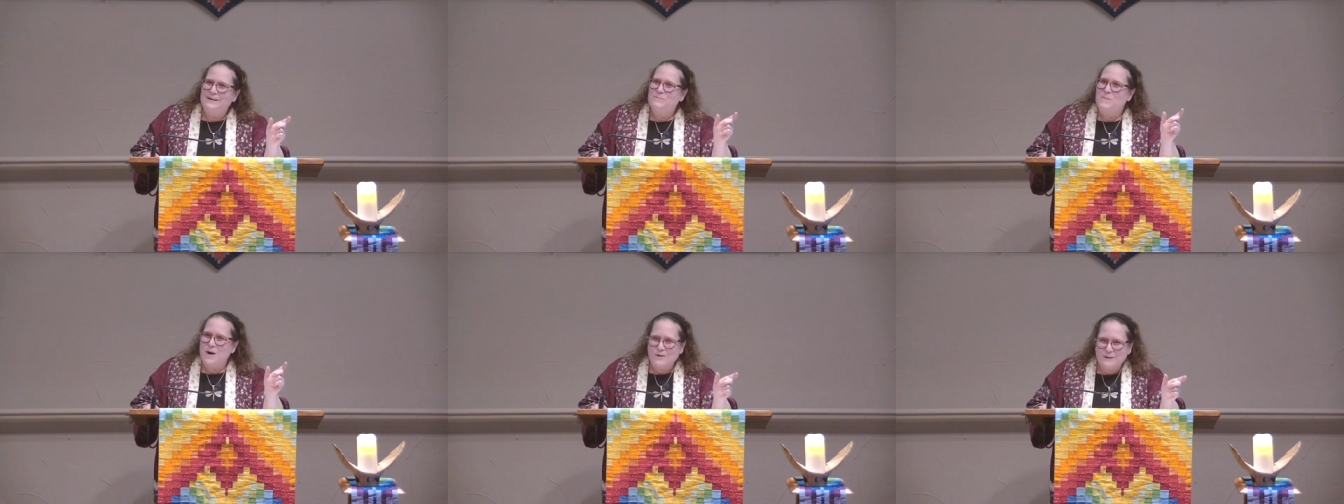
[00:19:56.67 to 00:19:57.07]

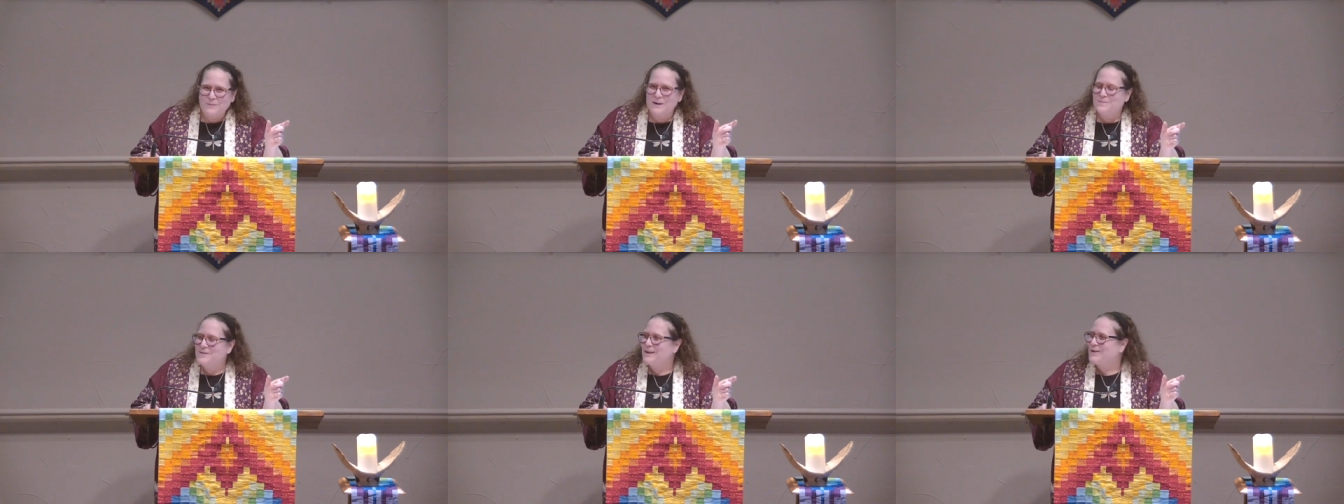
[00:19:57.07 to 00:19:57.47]

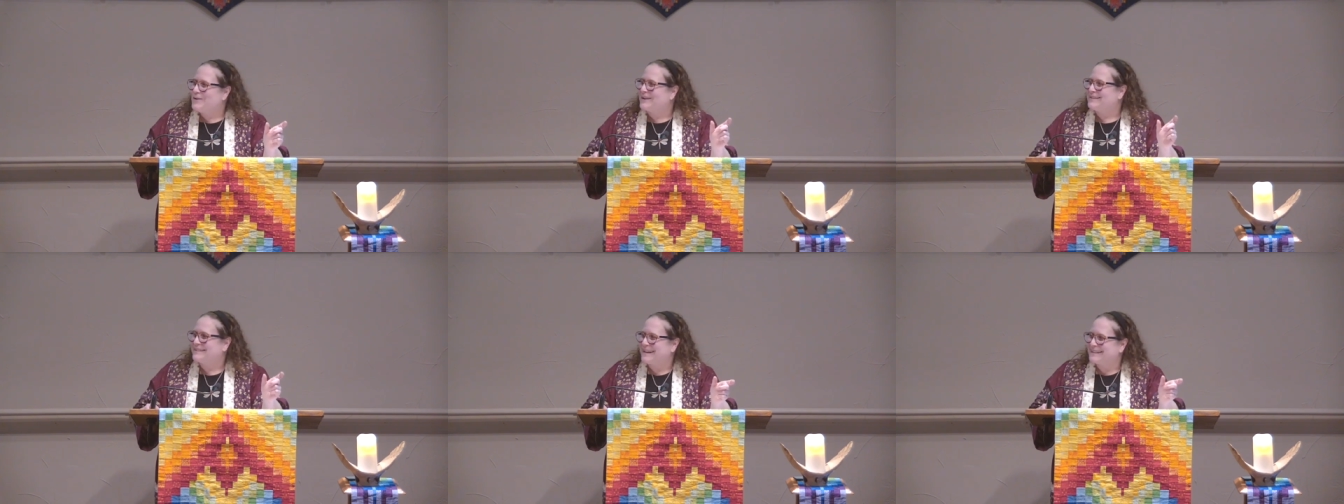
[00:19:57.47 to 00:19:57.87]
Most people
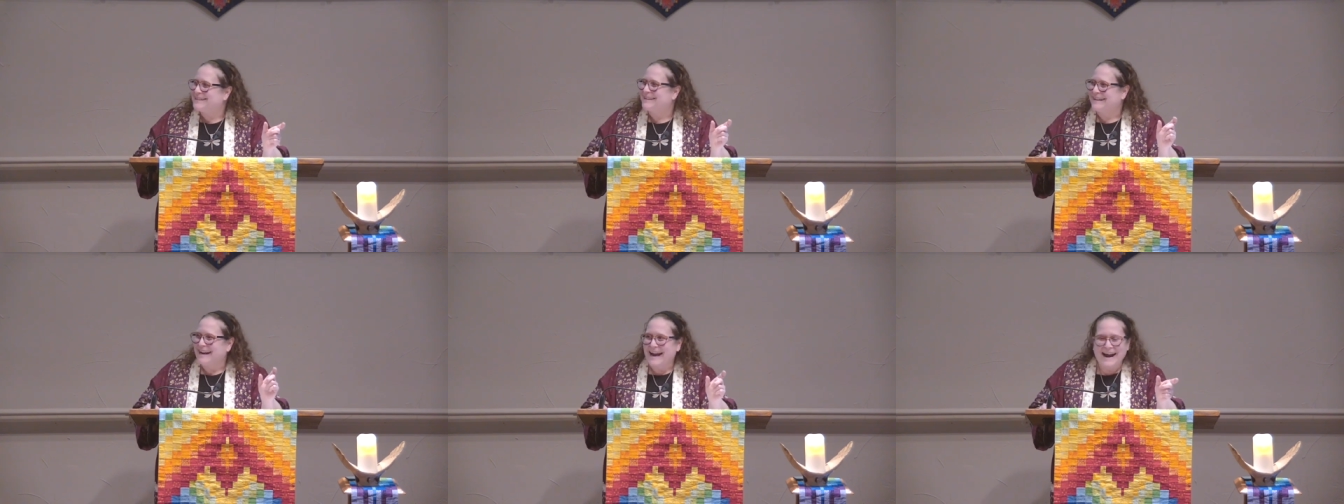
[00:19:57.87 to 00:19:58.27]
who are
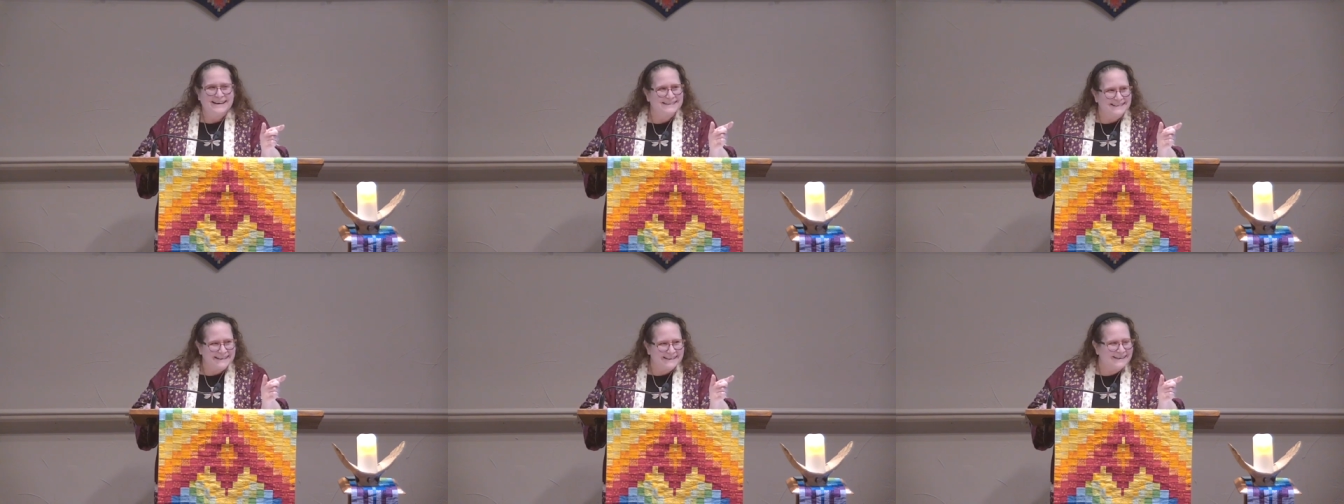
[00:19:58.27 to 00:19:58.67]
sexually
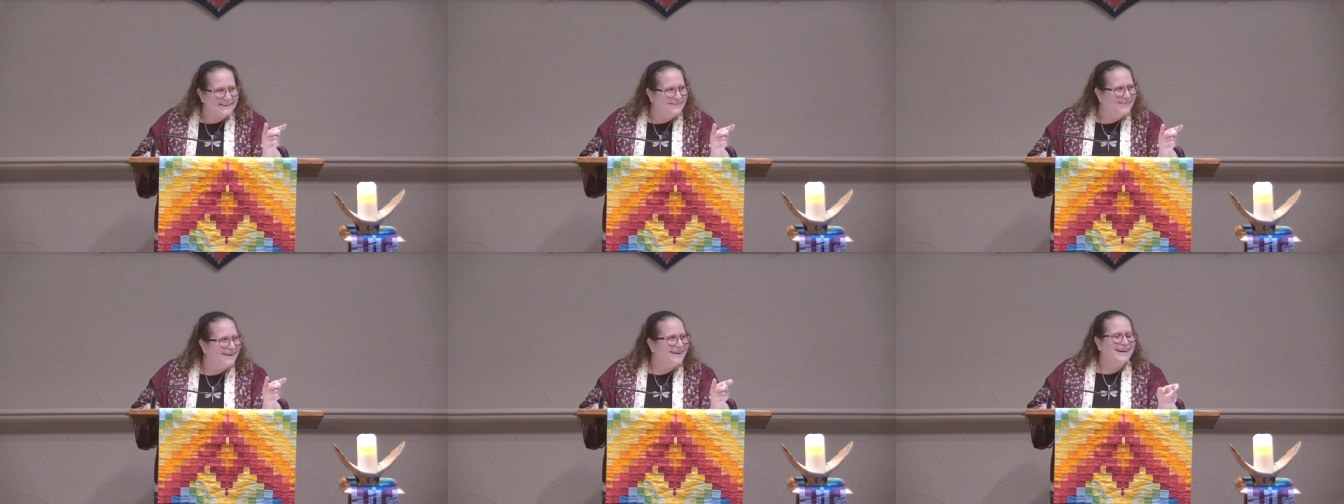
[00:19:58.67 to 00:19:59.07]

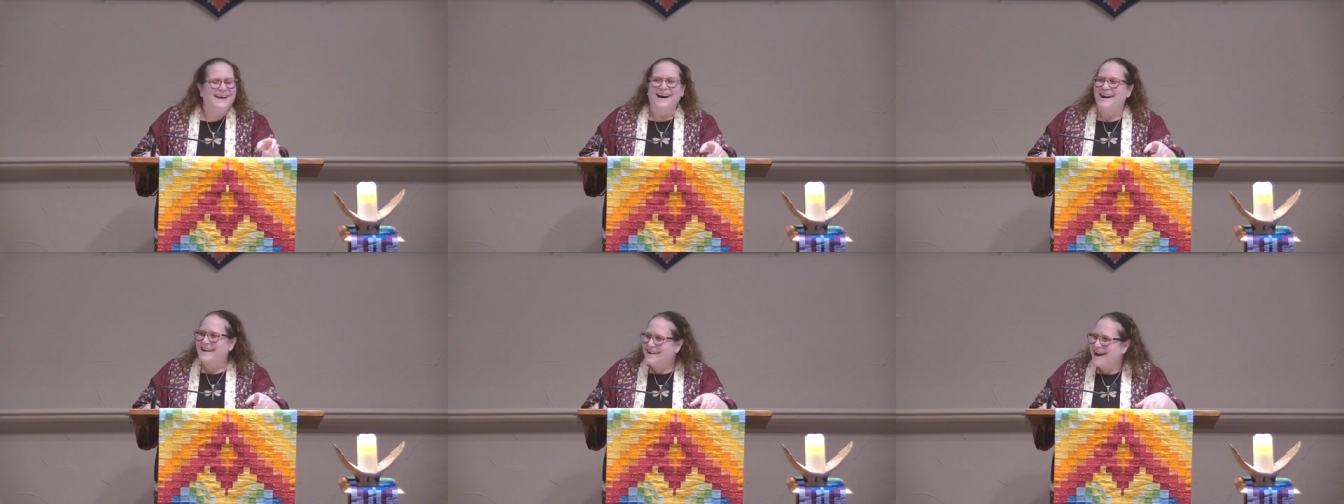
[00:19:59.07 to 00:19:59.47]
active
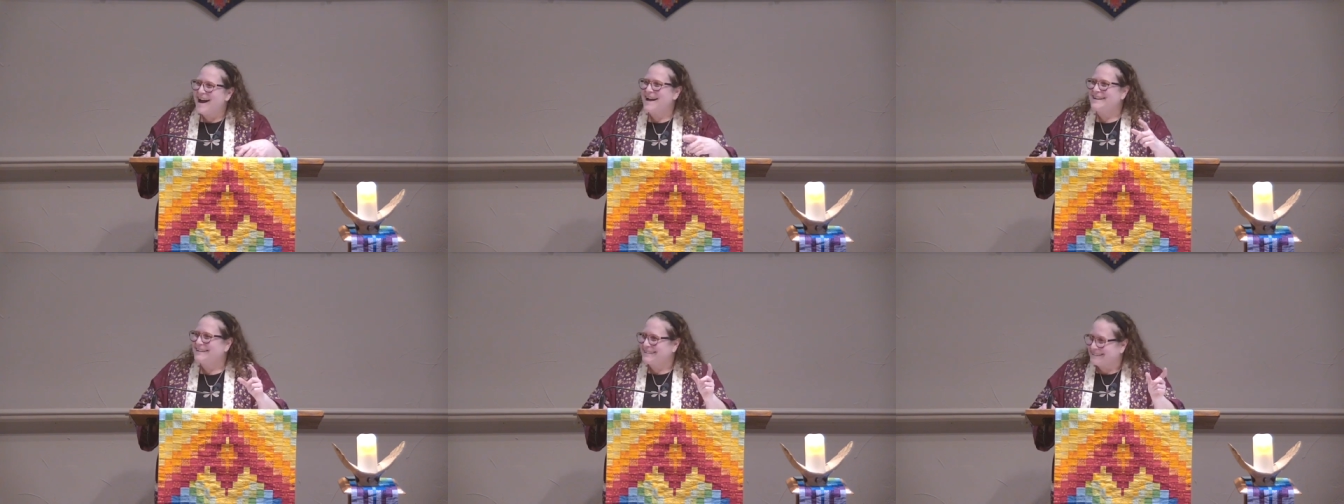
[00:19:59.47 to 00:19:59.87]
are
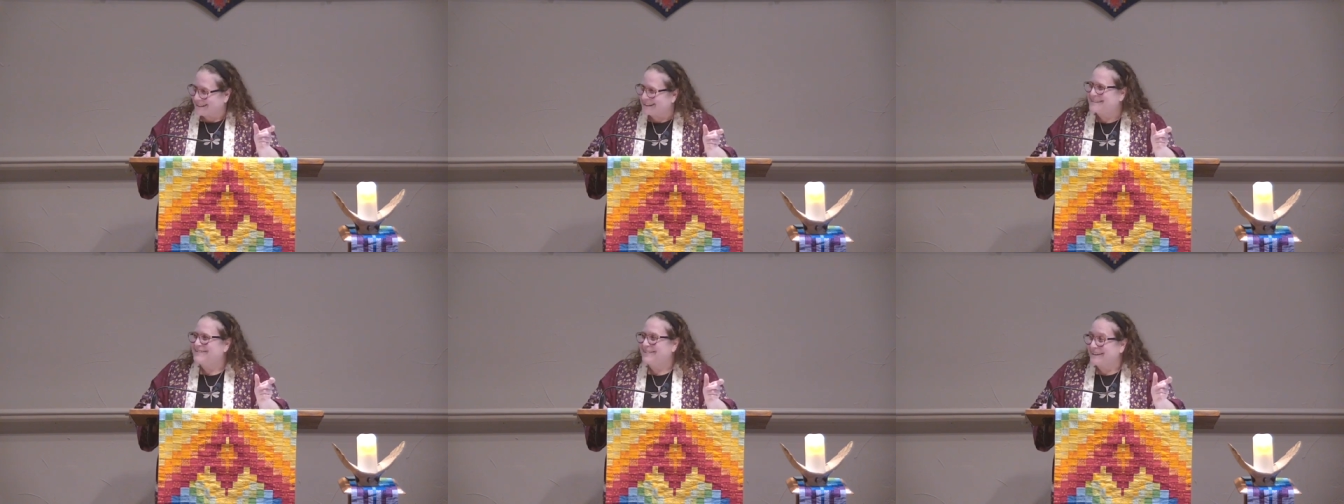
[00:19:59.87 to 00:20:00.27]
not
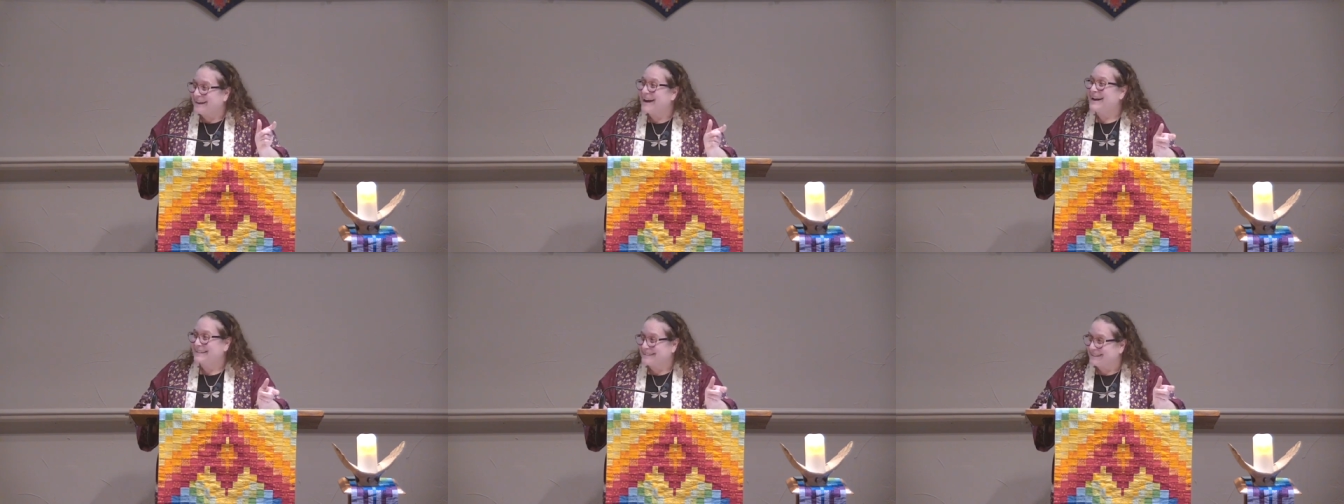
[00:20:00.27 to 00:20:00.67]

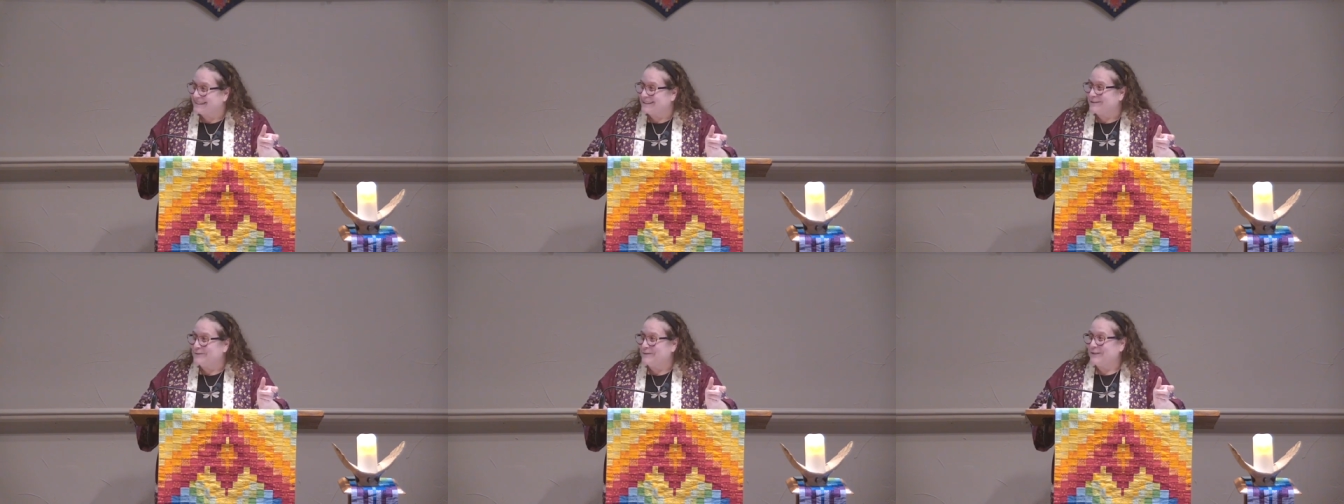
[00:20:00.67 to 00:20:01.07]
sexually
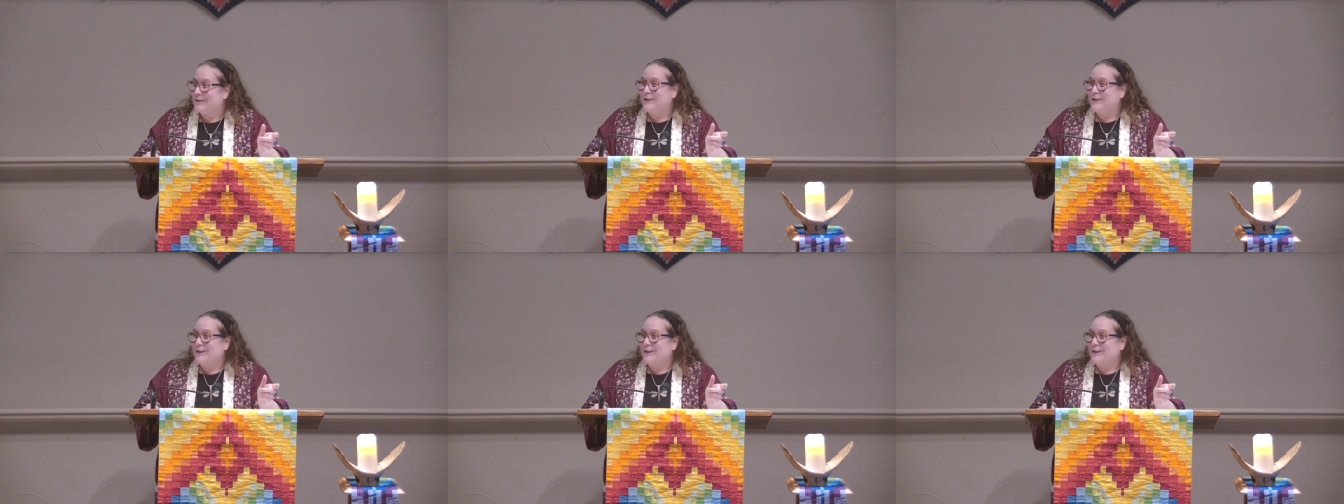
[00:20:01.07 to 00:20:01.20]
active